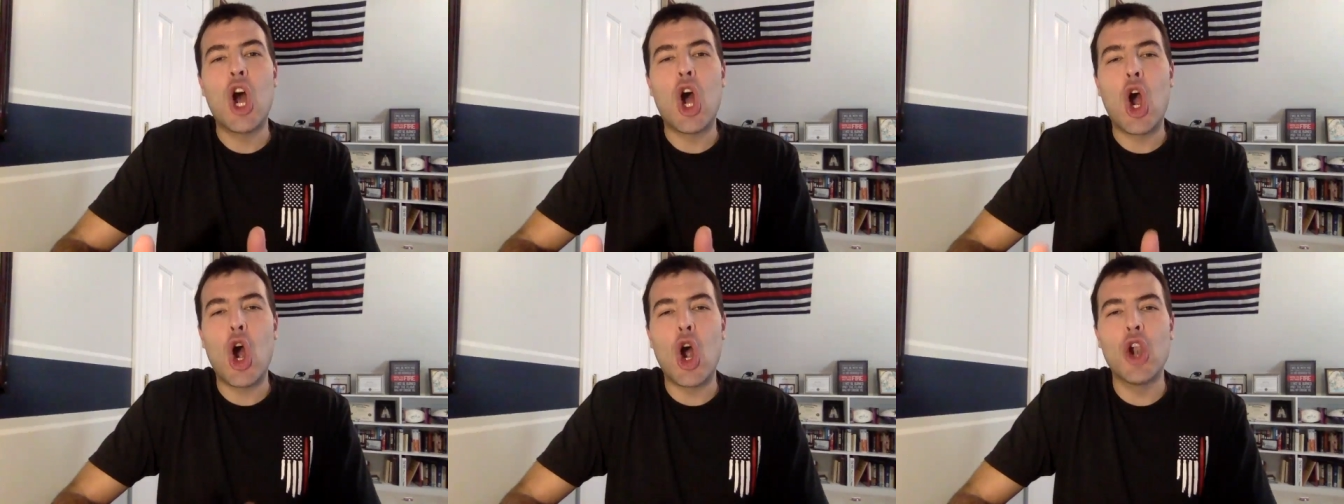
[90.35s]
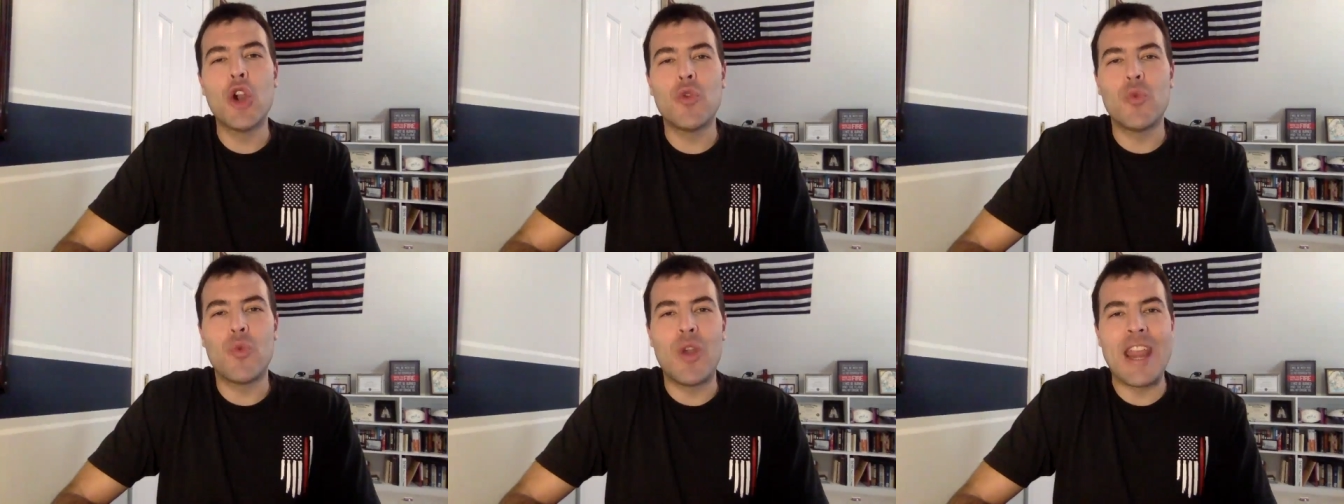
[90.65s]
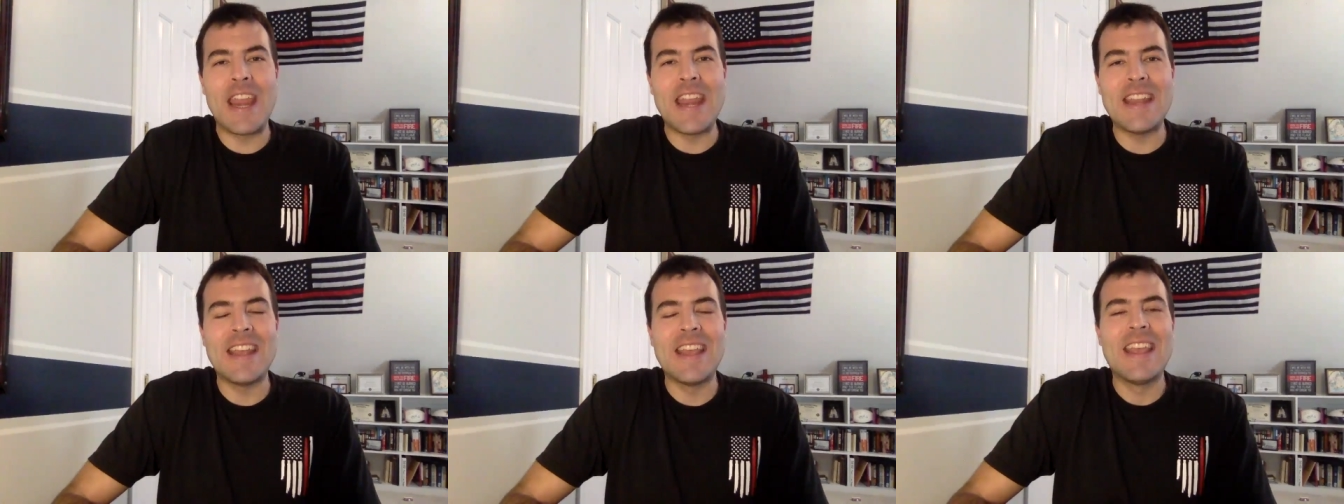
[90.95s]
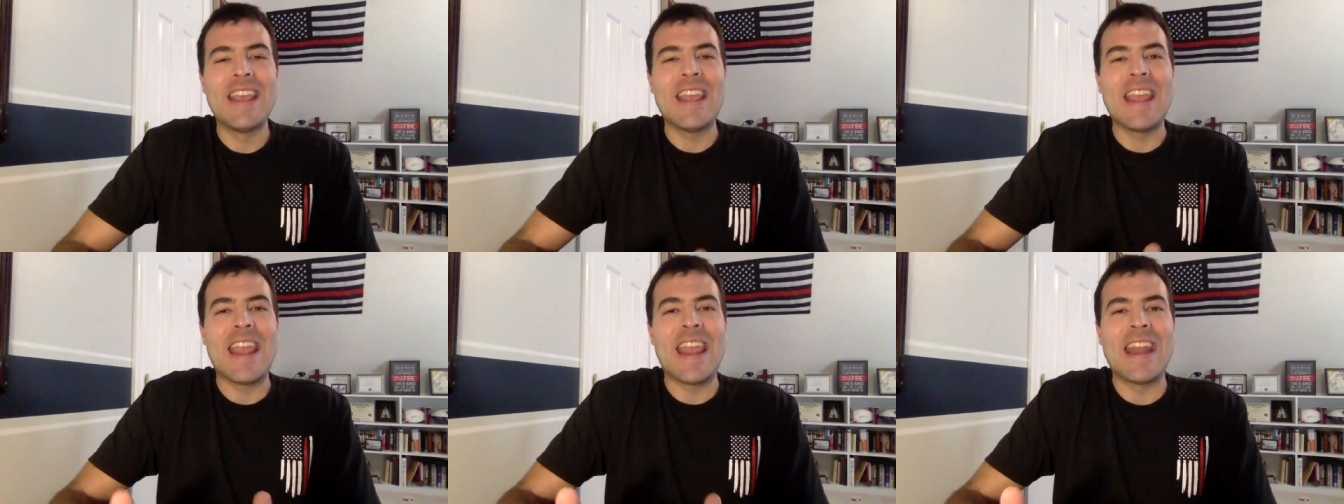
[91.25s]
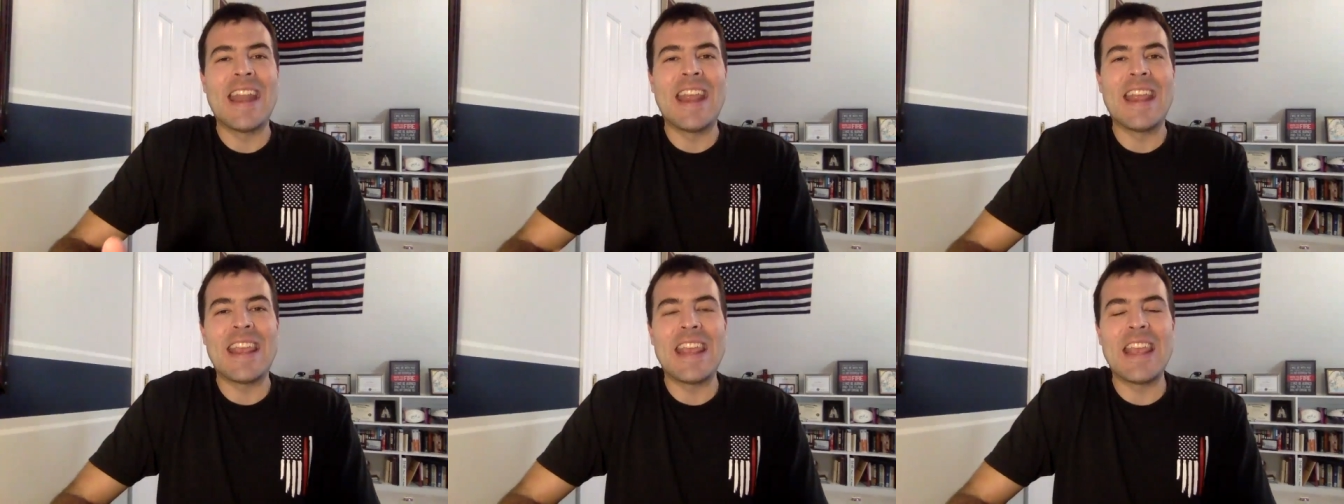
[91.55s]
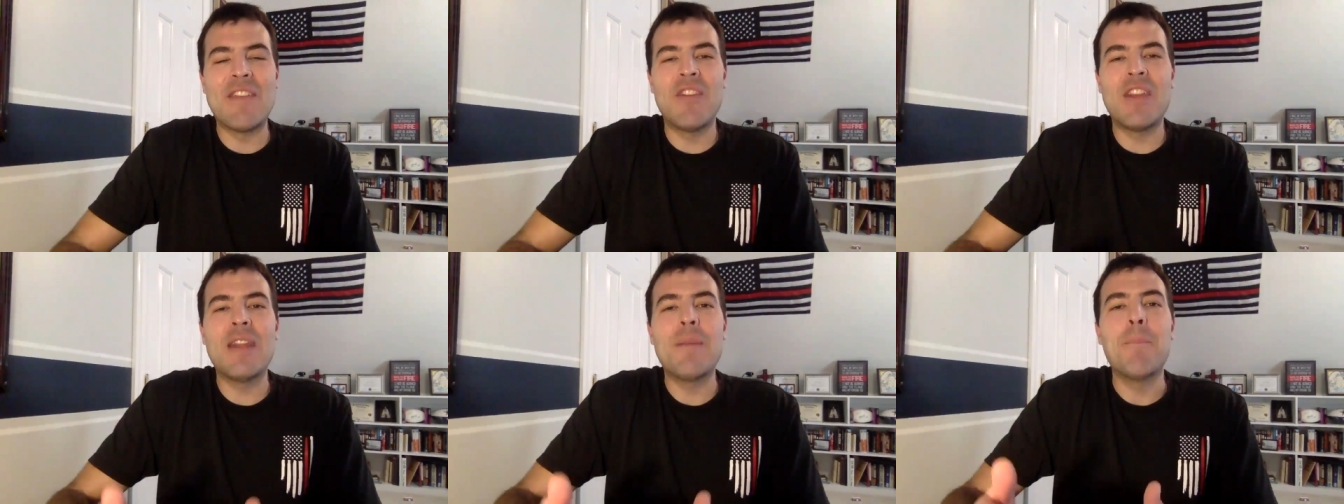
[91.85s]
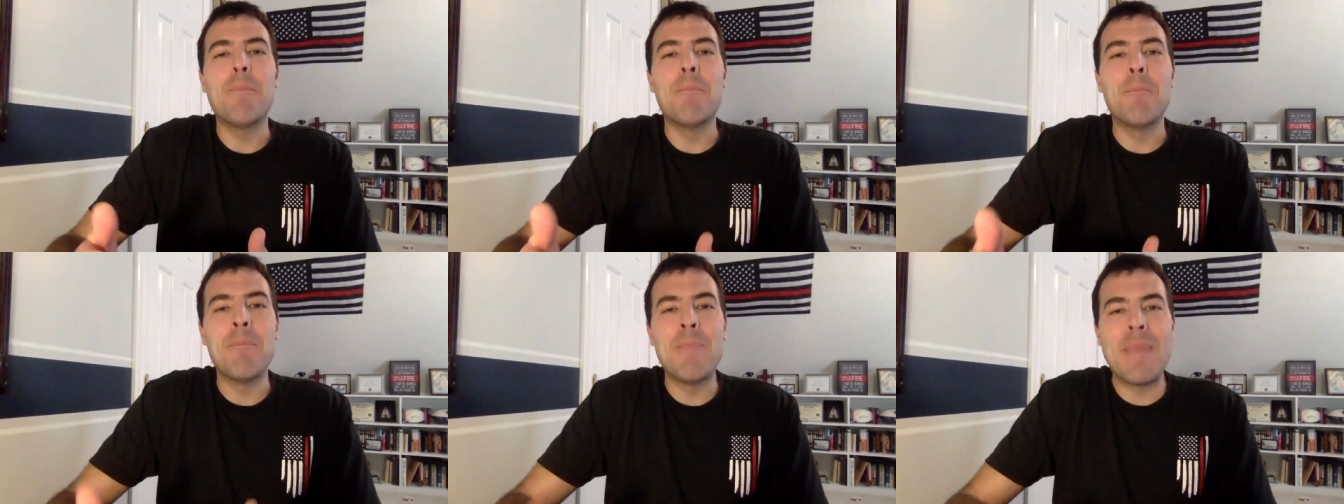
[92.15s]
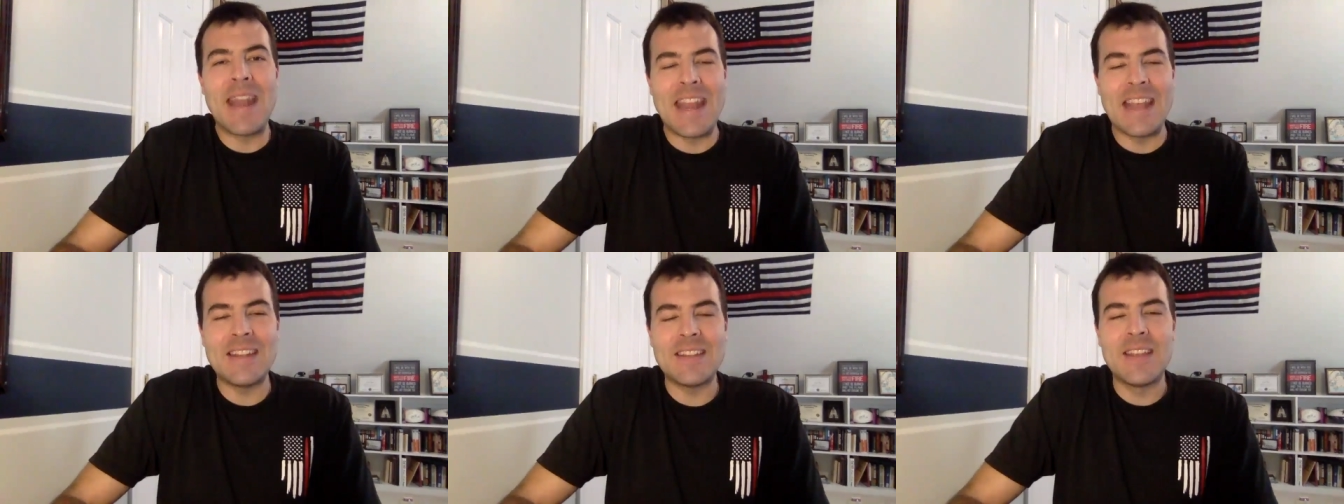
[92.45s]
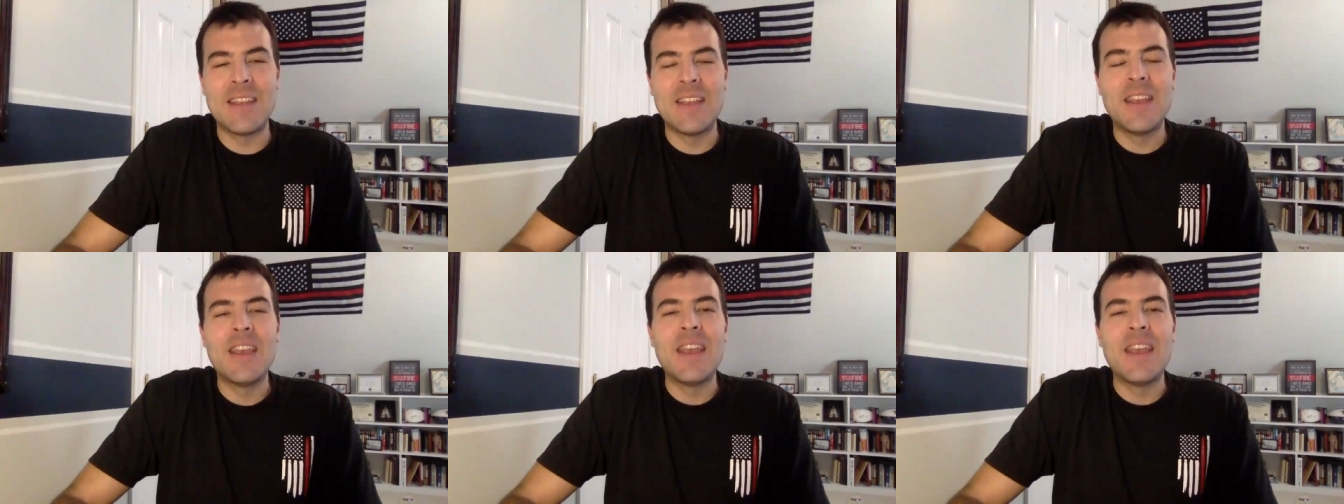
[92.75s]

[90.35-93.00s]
heart rate in a given minute.